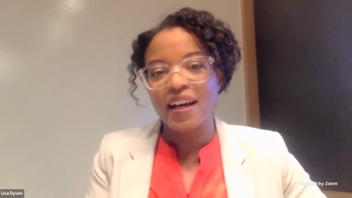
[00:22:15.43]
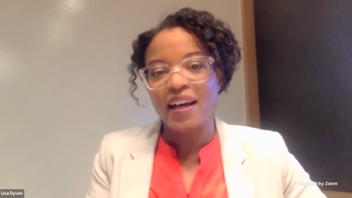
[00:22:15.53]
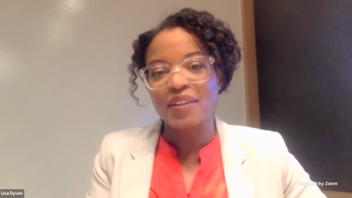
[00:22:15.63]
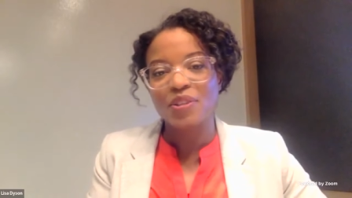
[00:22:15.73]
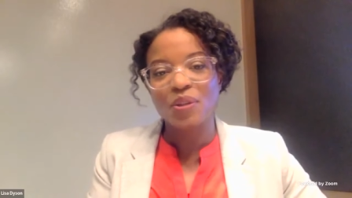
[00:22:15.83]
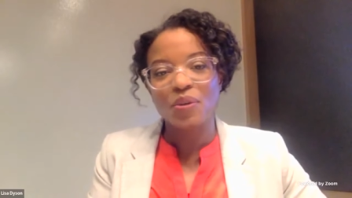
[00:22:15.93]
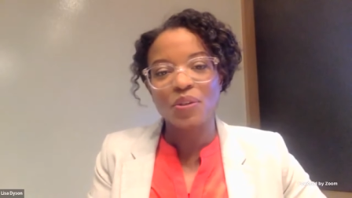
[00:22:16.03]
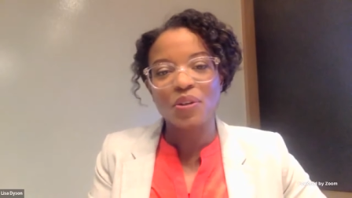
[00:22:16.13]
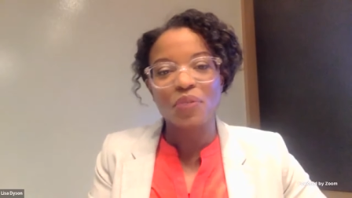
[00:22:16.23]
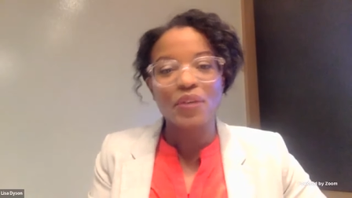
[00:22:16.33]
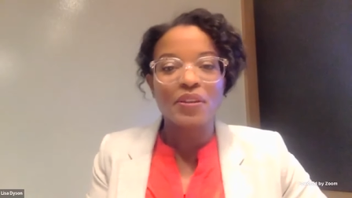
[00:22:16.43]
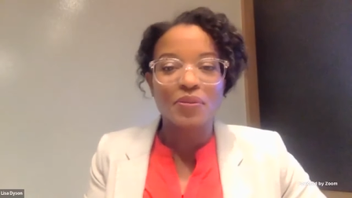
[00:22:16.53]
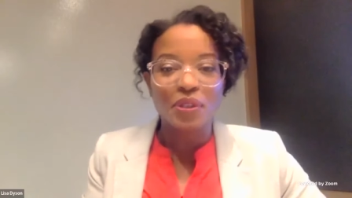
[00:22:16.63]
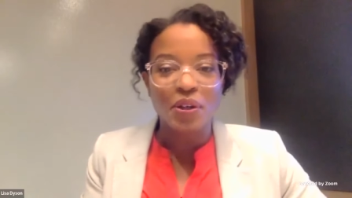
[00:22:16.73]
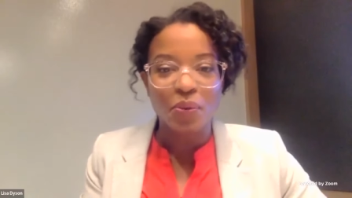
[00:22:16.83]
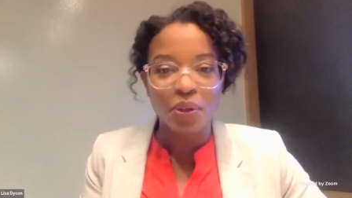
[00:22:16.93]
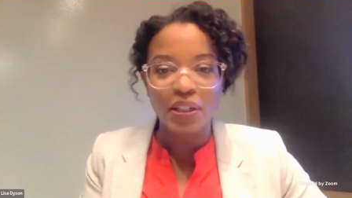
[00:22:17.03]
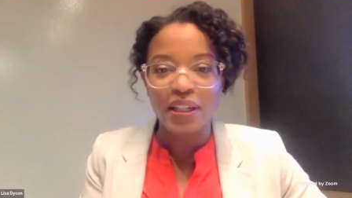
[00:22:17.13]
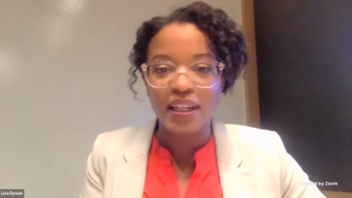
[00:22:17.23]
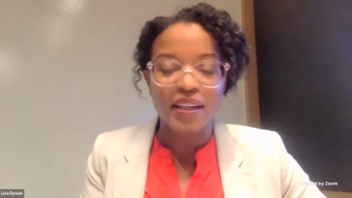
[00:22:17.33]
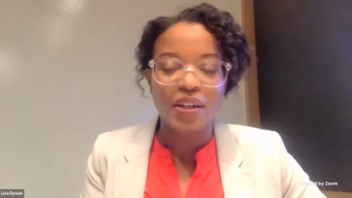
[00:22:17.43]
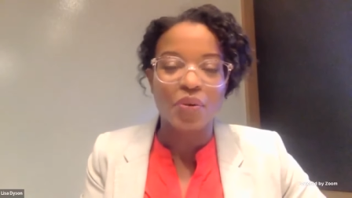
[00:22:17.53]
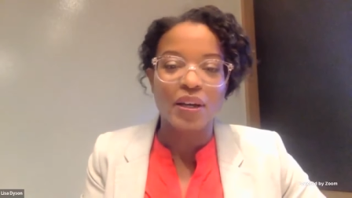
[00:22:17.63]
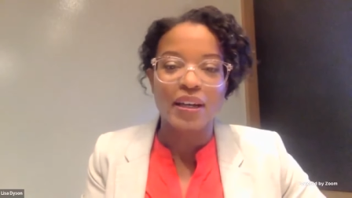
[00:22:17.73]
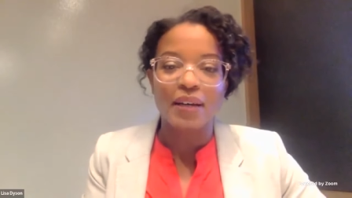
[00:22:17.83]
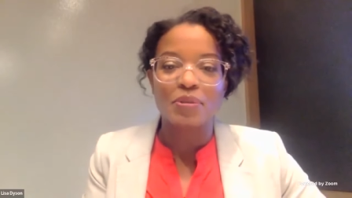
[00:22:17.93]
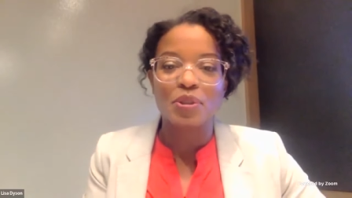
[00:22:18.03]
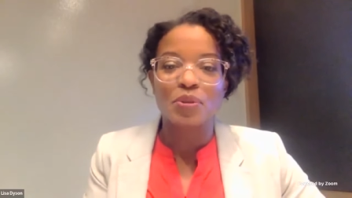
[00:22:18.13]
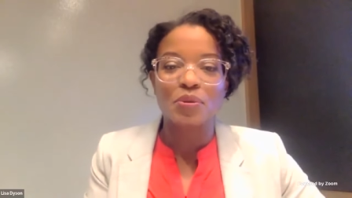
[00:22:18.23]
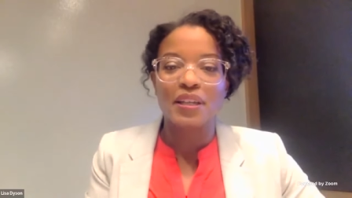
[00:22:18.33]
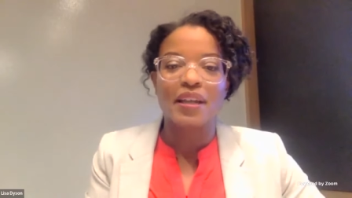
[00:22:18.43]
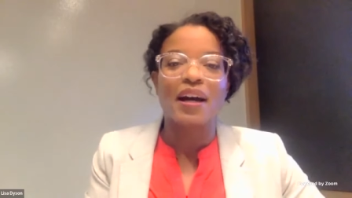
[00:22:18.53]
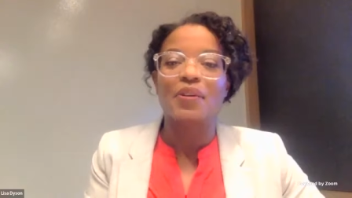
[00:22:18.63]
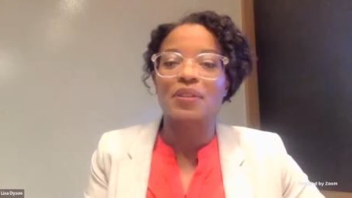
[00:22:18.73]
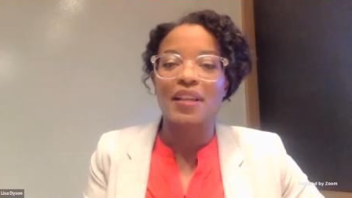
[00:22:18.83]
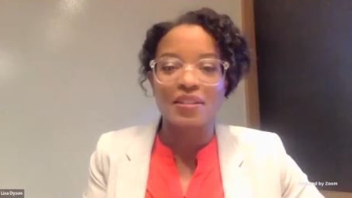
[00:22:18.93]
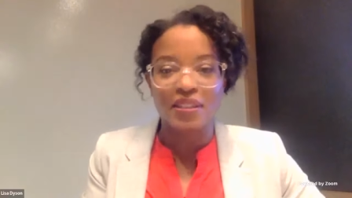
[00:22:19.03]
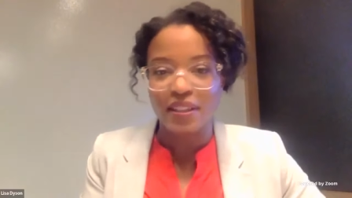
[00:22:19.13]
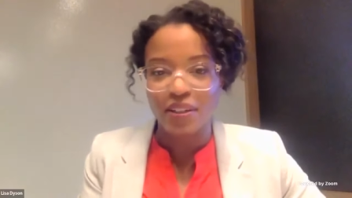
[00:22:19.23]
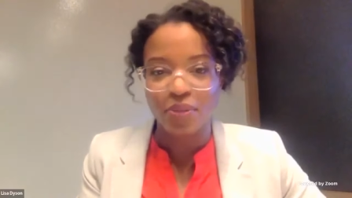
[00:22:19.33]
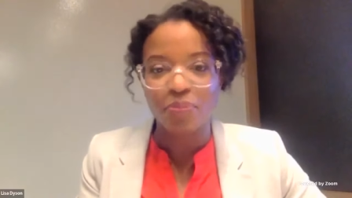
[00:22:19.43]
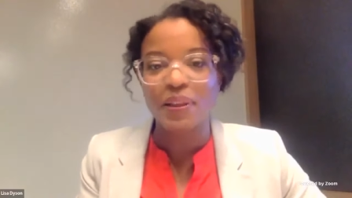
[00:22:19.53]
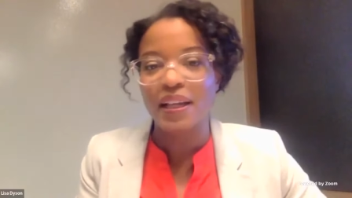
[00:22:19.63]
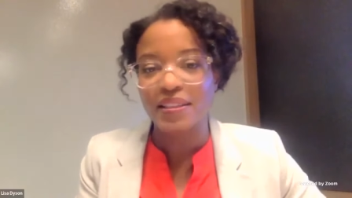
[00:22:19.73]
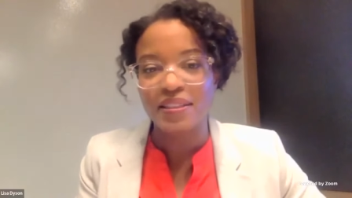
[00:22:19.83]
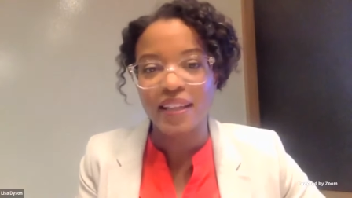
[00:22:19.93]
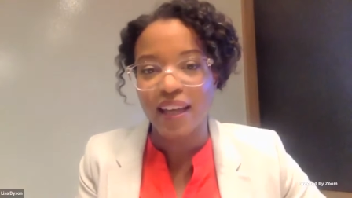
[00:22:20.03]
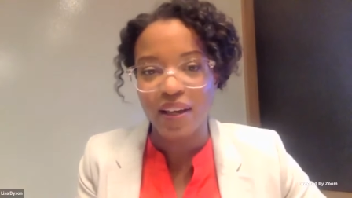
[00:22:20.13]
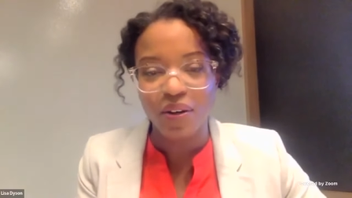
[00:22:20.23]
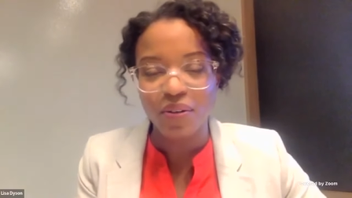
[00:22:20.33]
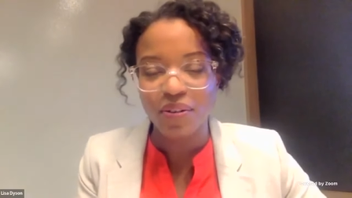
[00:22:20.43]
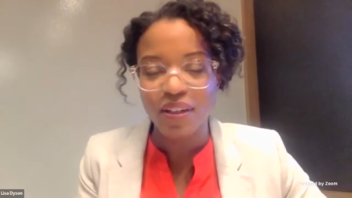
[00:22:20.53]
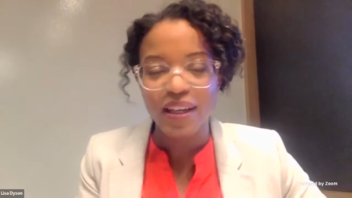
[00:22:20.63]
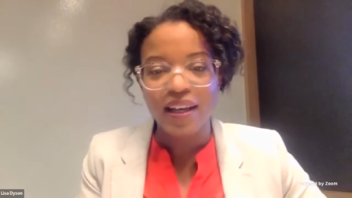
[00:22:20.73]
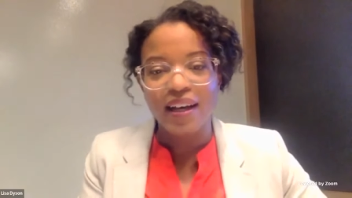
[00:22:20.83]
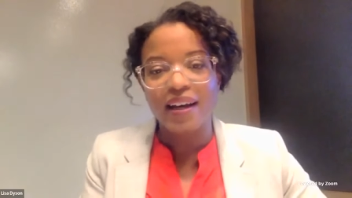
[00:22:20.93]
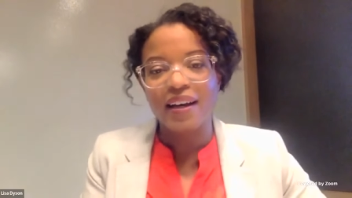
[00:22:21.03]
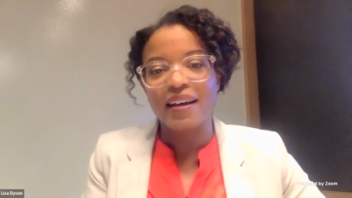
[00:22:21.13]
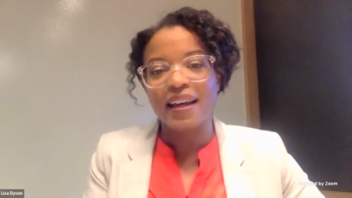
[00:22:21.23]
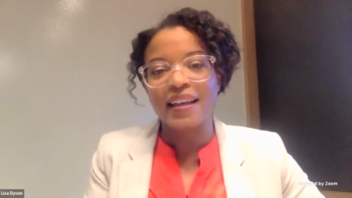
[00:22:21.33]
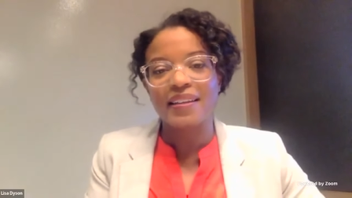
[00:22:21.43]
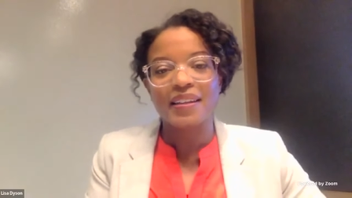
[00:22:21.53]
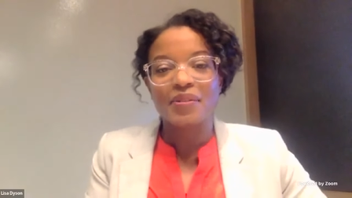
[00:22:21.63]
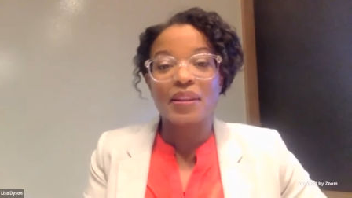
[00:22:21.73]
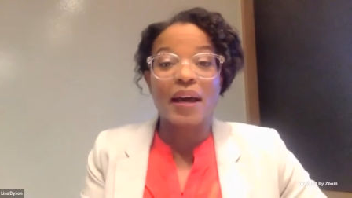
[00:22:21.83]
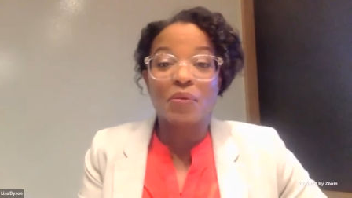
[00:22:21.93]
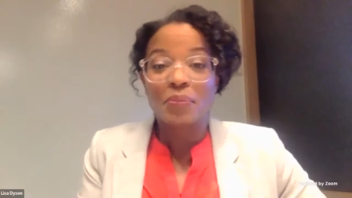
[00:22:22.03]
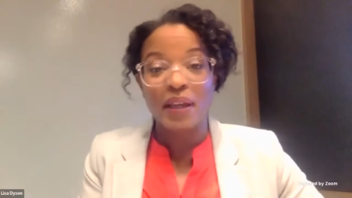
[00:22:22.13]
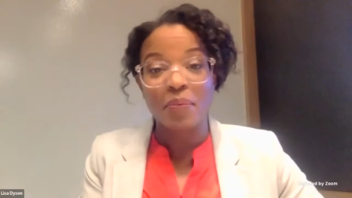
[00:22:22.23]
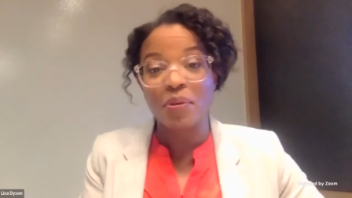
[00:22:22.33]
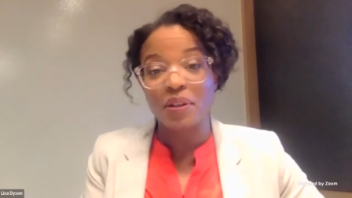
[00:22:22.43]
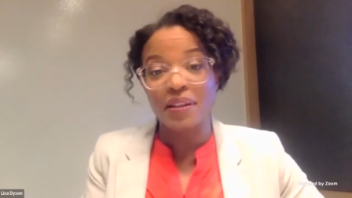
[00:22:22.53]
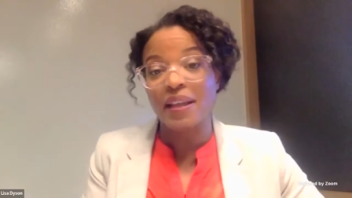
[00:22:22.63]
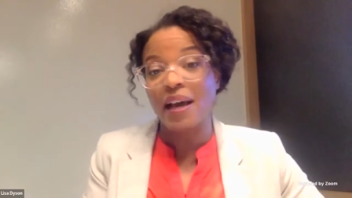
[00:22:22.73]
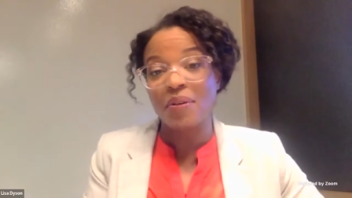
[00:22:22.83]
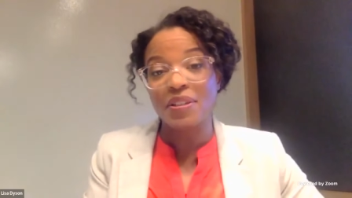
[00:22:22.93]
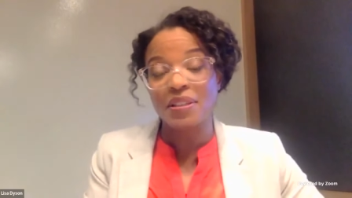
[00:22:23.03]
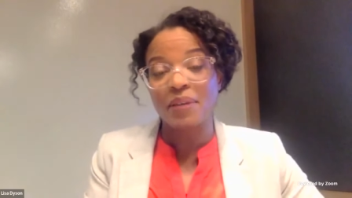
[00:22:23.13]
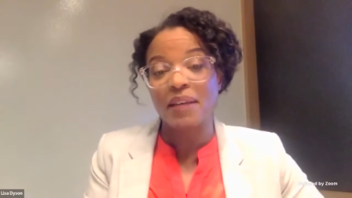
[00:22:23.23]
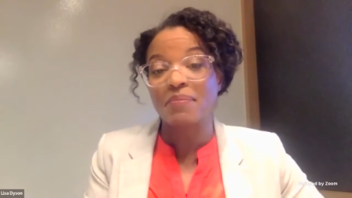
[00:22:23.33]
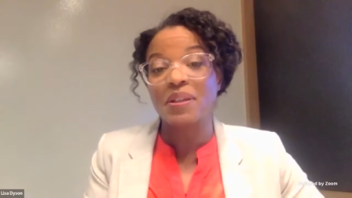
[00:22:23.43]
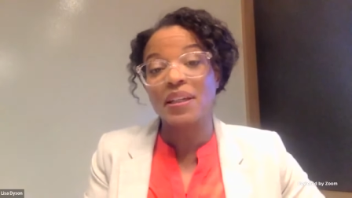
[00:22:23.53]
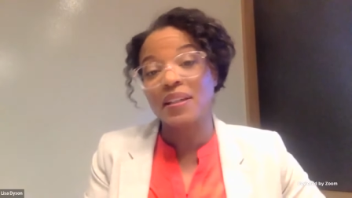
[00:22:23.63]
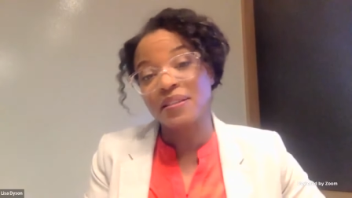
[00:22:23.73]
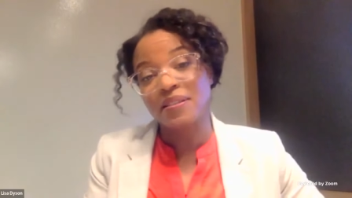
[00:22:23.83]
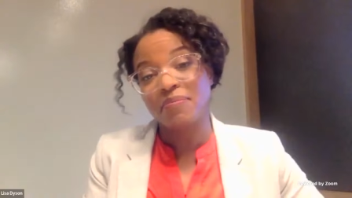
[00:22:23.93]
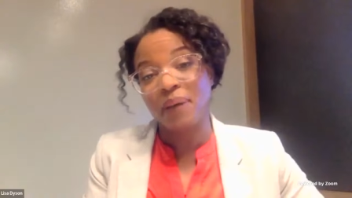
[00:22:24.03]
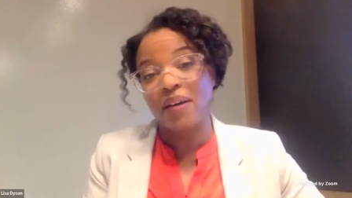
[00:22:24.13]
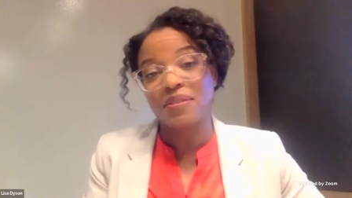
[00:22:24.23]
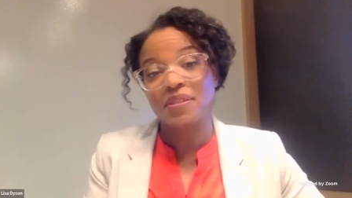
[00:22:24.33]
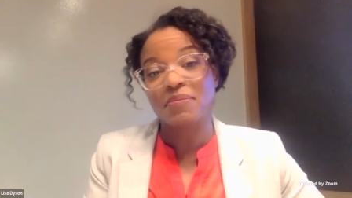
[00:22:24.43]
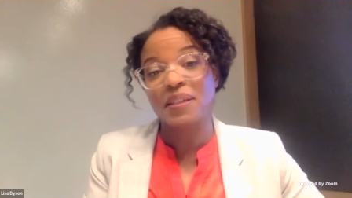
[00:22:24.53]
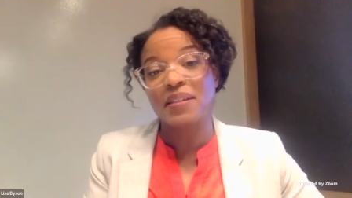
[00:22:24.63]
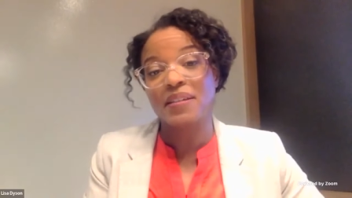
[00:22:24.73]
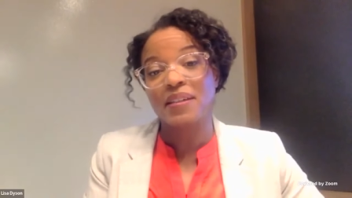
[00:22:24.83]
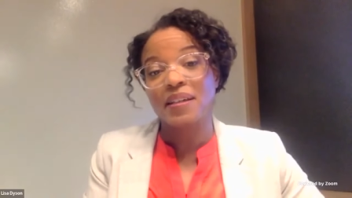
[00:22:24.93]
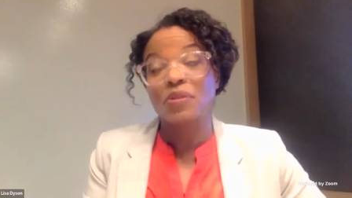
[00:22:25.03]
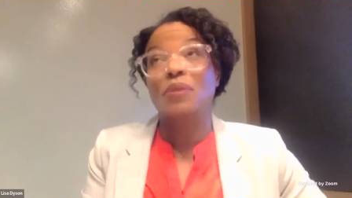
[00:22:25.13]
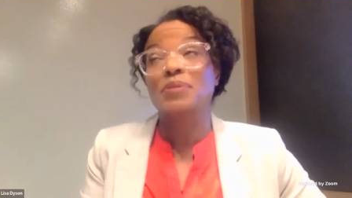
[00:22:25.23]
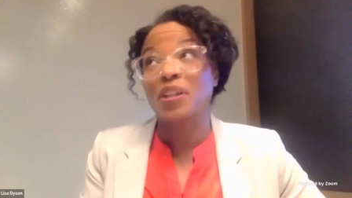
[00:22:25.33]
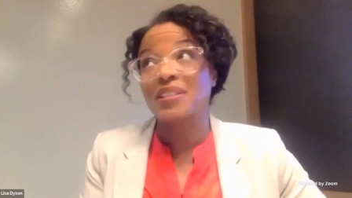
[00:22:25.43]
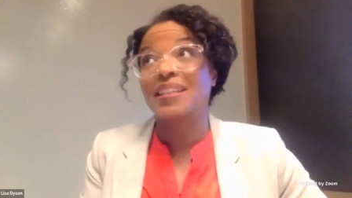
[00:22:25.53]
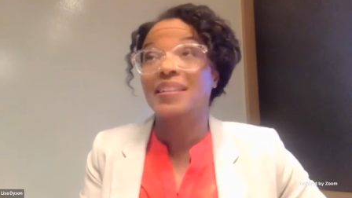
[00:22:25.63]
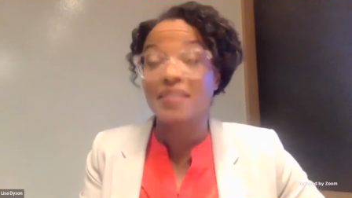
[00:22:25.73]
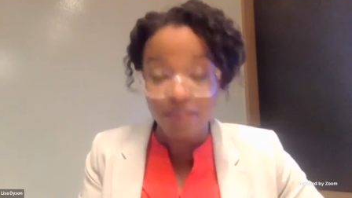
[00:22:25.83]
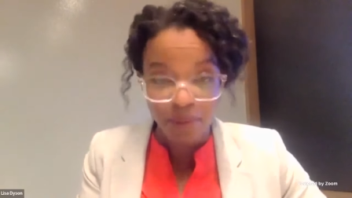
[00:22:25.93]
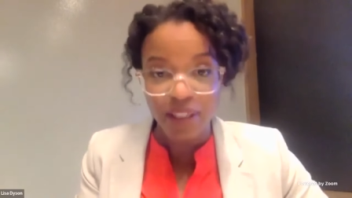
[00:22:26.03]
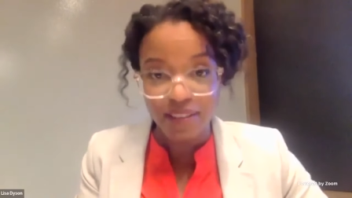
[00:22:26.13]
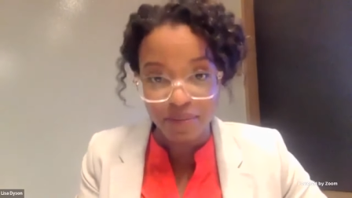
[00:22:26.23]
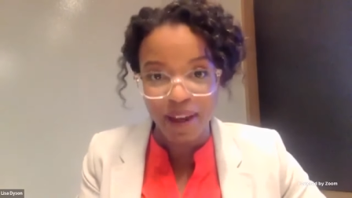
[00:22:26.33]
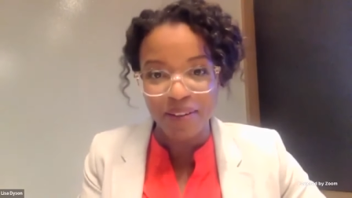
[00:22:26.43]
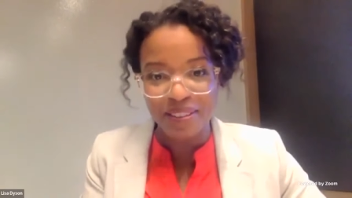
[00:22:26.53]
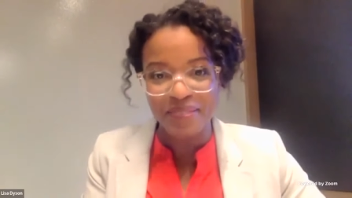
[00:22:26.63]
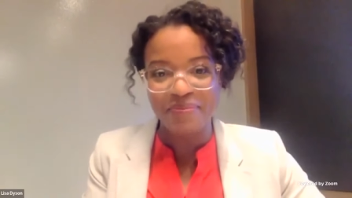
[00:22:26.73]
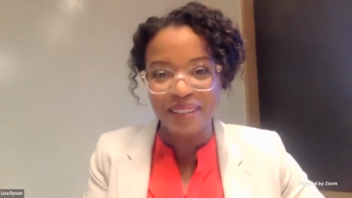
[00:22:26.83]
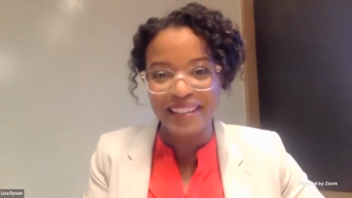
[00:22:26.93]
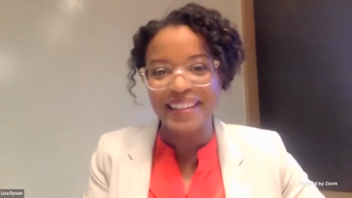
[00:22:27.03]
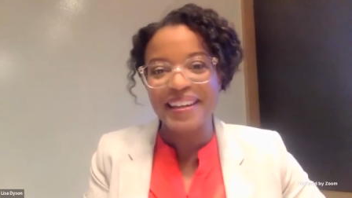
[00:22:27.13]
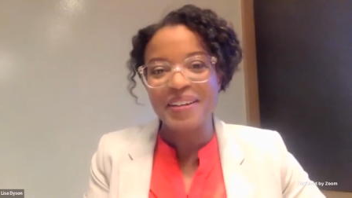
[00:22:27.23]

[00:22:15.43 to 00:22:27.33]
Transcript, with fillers: Uh, so you know if we you know we're looking at going up to say a hundred thousand liter plus scale, uh, and then that would be able to allow us to make millions of pounds of meat, or I'm sorry, tens of millions of pounds of meat